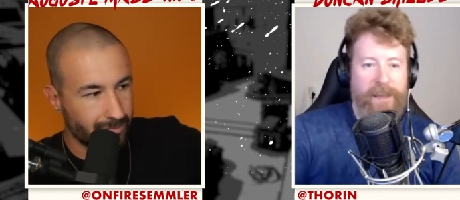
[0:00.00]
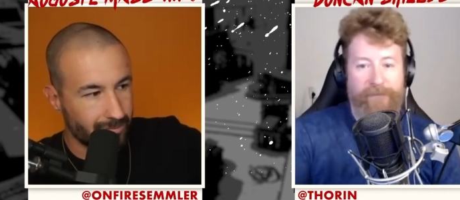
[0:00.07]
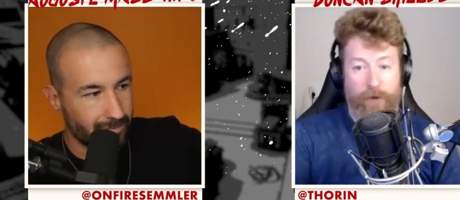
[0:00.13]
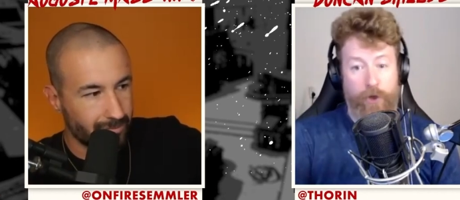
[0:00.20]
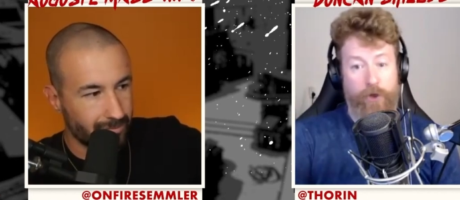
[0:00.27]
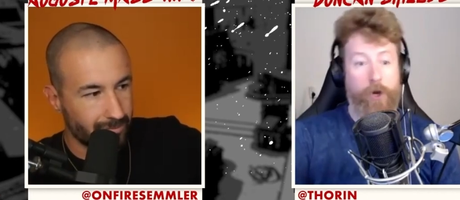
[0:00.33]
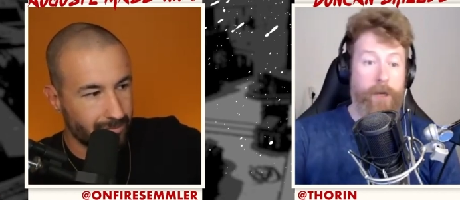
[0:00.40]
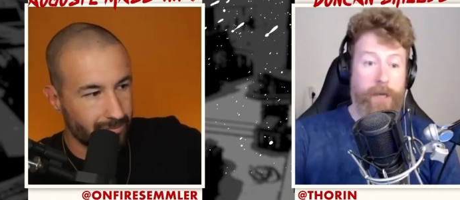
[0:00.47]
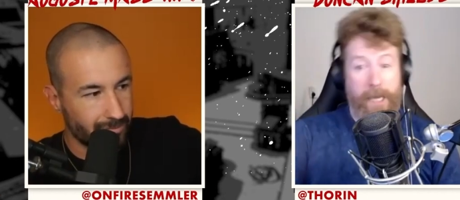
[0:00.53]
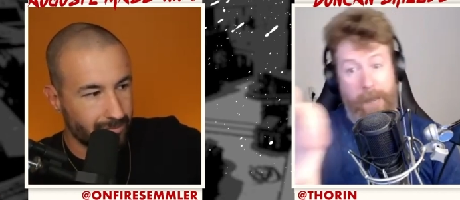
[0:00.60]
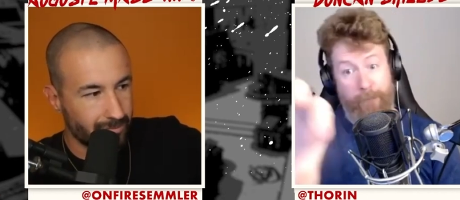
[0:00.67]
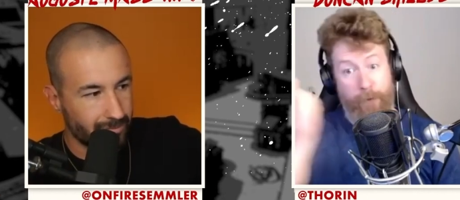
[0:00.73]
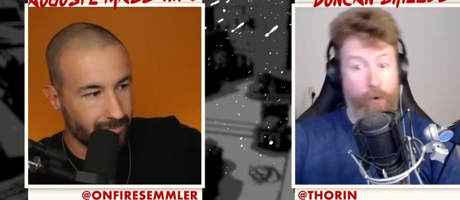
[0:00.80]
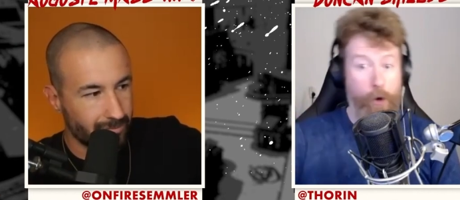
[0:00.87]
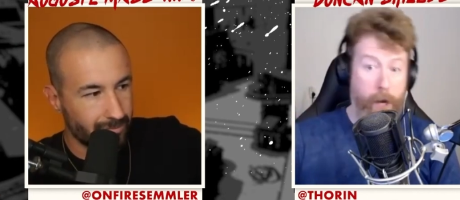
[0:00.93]
Speaker 1: and they've just heard,
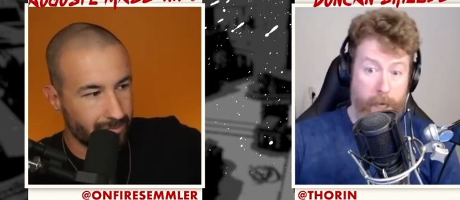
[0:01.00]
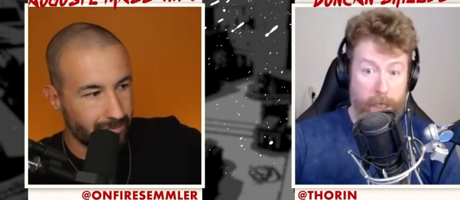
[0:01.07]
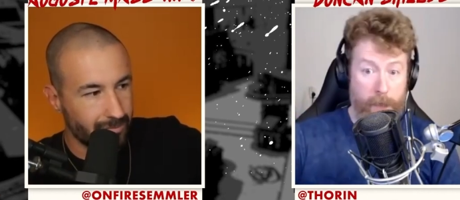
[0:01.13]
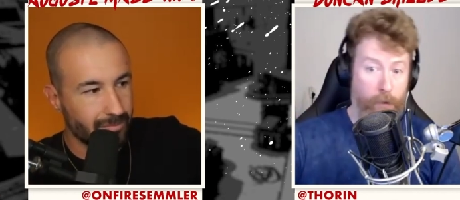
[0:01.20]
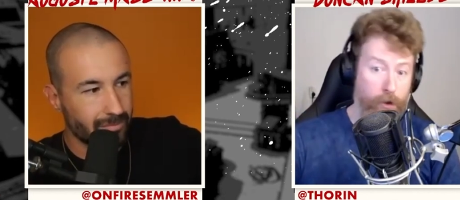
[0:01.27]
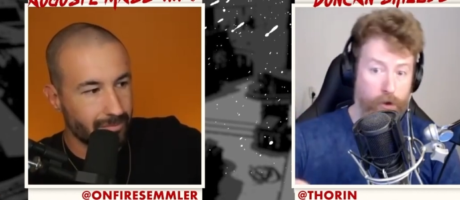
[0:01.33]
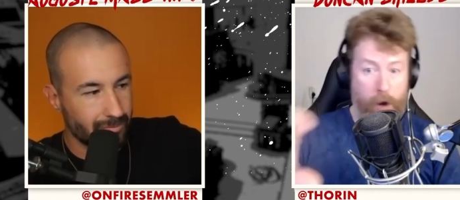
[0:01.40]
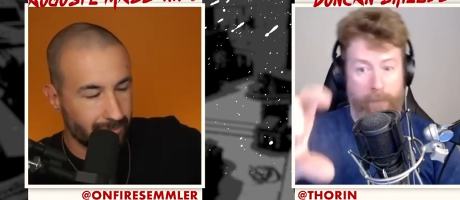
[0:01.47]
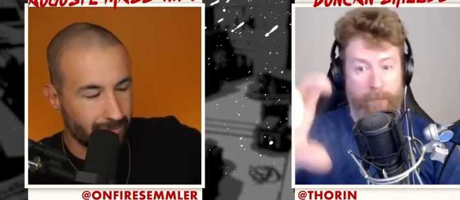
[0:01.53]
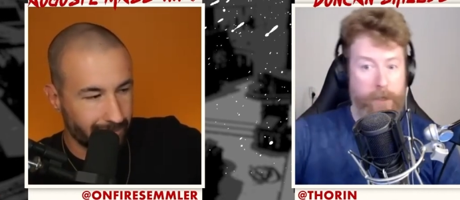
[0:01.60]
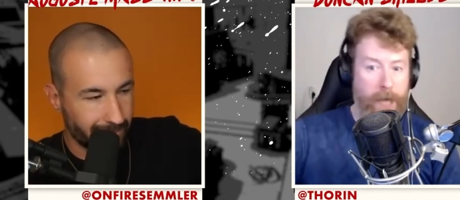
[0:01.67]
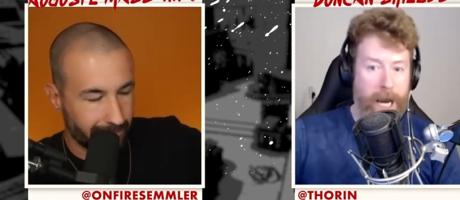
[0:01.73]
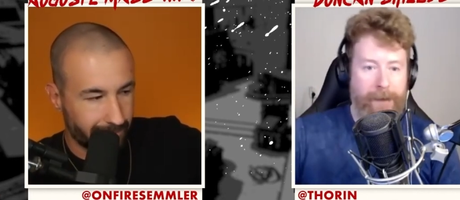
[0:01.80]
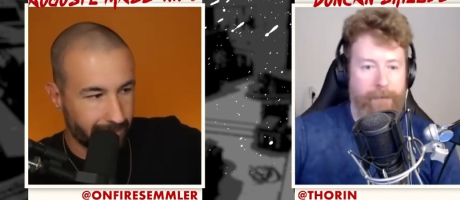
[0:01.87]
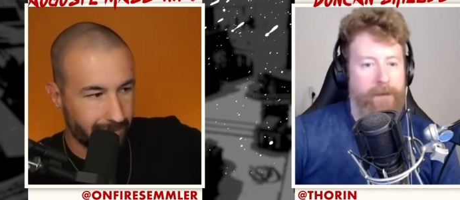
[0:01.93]
like, I'm quitting esports or I'm
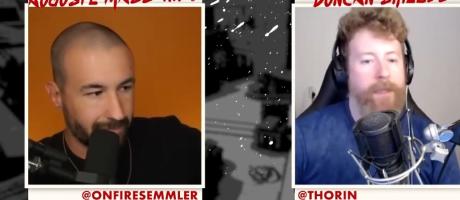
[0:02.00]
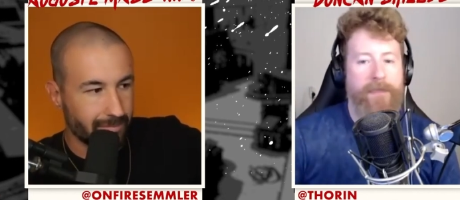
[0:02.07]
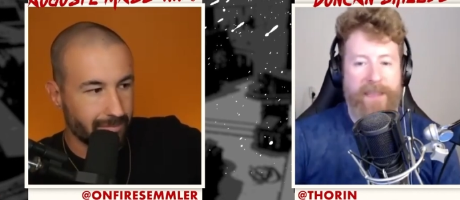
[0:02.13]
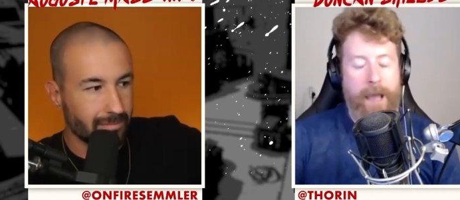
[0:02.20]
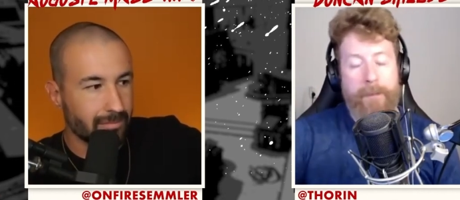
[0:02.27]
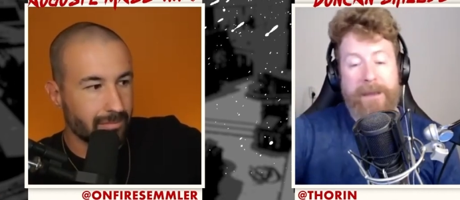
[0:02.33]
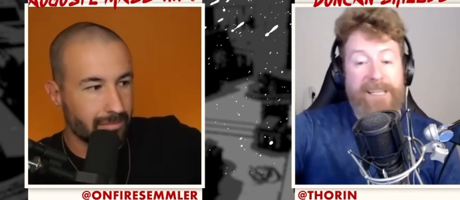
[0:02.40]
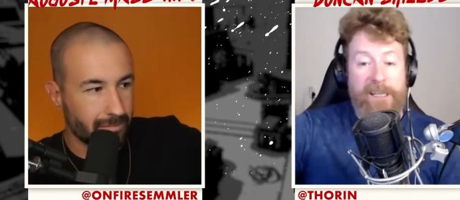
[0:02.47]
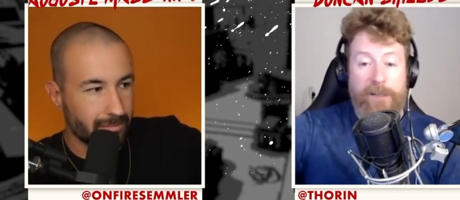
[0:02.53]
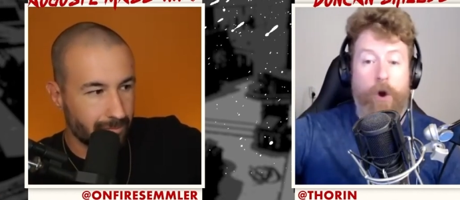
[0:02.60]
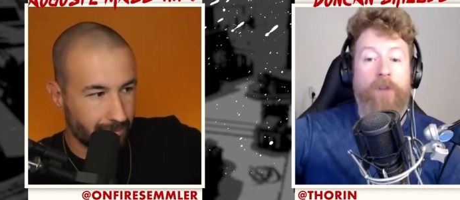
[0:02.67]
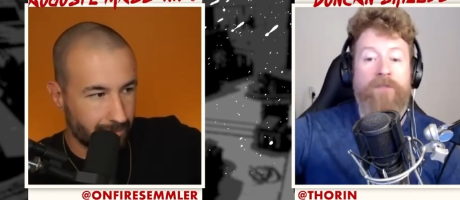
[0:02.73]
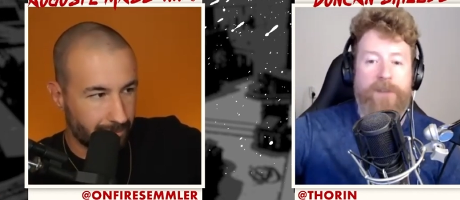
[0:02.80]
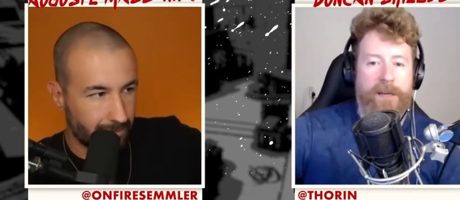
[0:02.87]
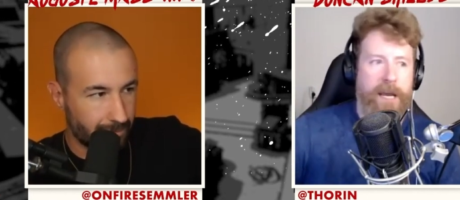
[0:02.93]
retiring. They think that means he's
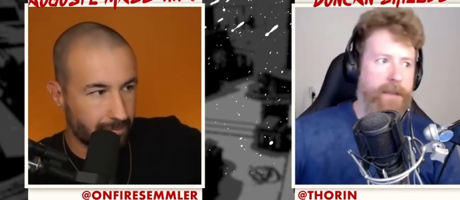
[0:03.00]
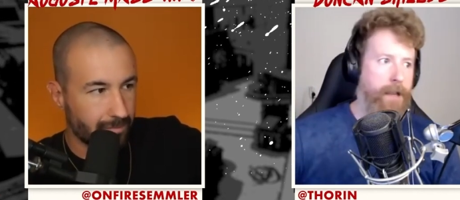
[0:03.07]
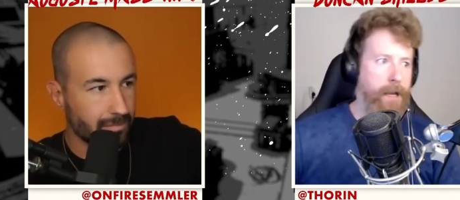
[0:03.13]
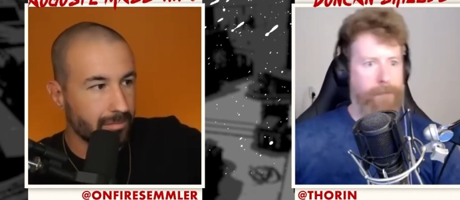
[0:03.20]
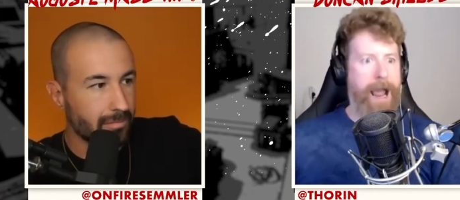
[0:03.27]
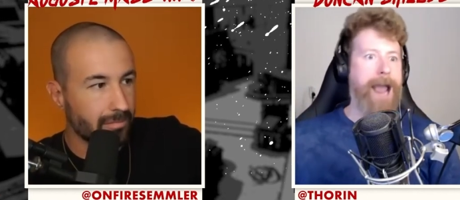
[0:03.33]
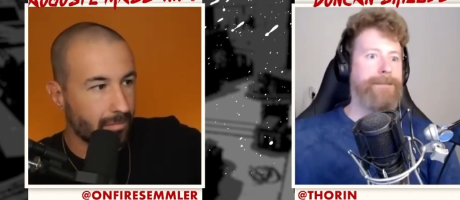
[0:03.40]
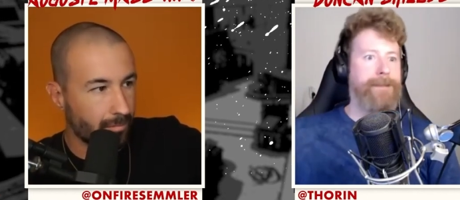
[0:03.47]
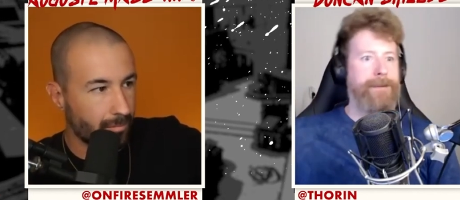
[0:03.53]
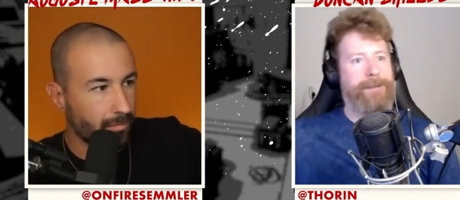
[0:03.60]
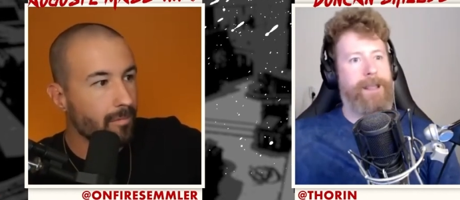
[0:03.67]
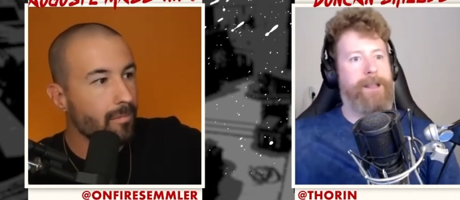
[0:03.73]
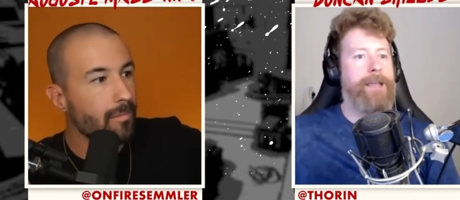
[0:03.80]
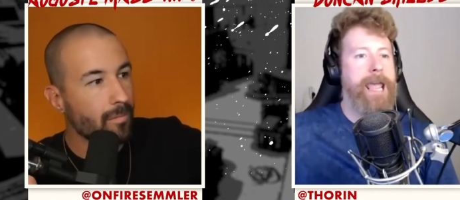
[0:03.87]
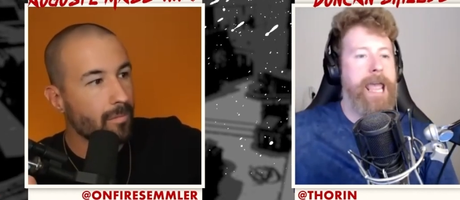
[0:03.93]
gone today. And like, why is he
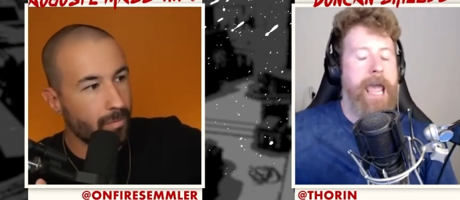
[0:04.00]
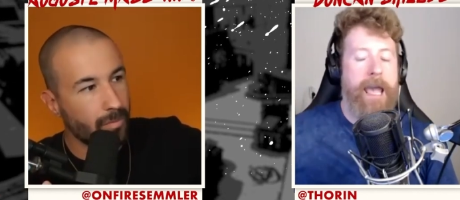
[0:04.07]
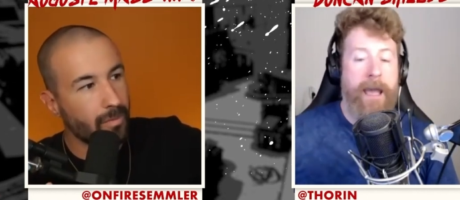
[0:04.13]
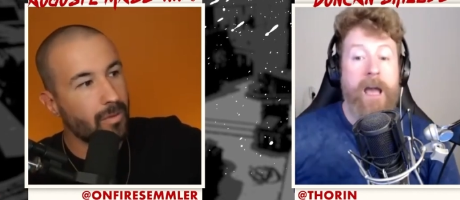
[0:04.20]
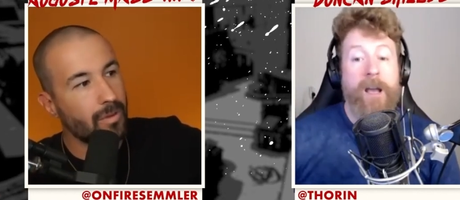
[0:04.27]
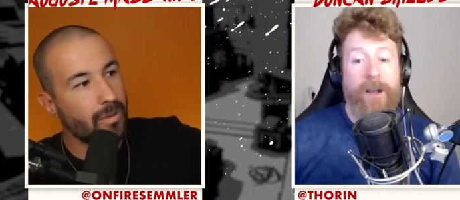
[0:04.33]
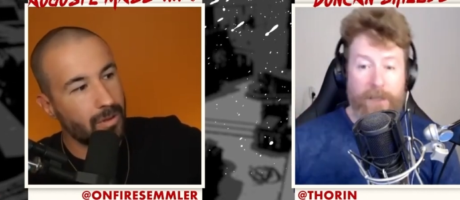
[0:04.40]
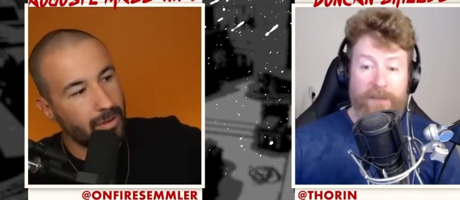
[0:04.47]
still here?